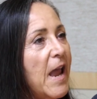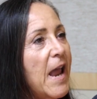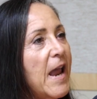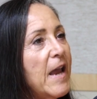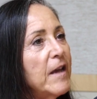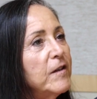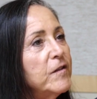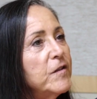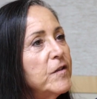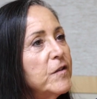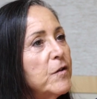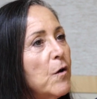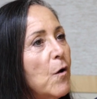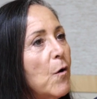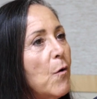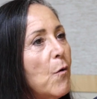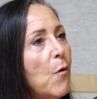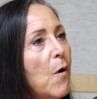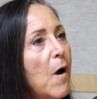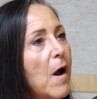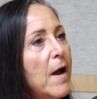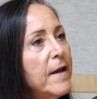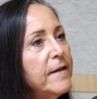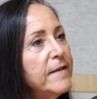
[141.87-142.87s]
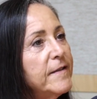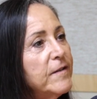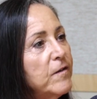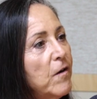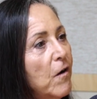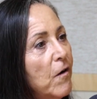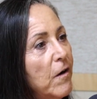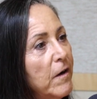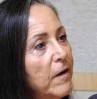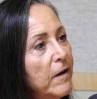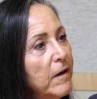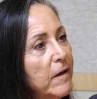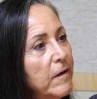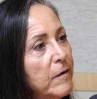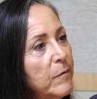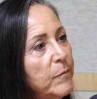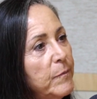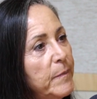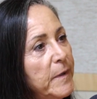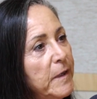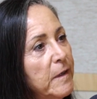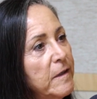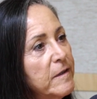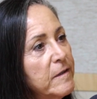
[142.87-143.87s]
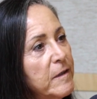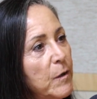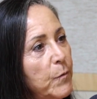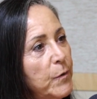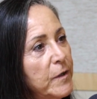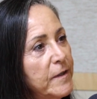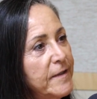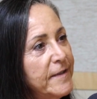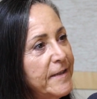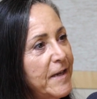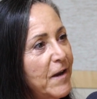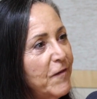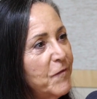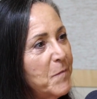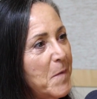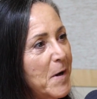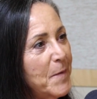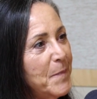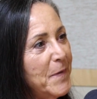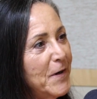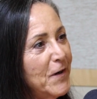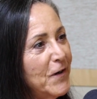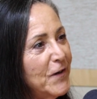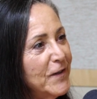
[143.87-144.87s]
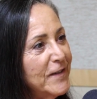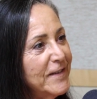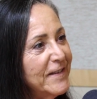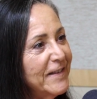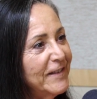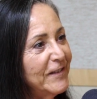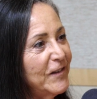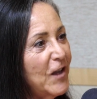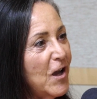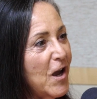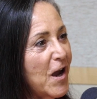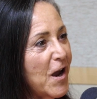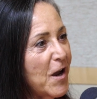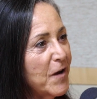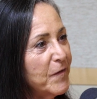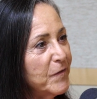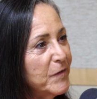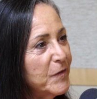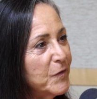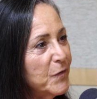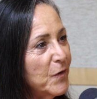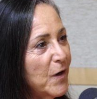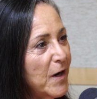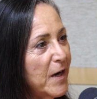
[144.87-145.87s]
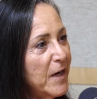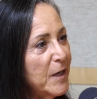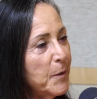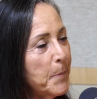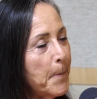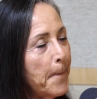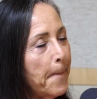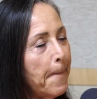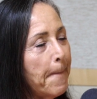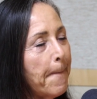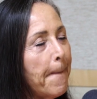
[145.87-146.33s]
And so I started because I wanted to save my parents' lives, right?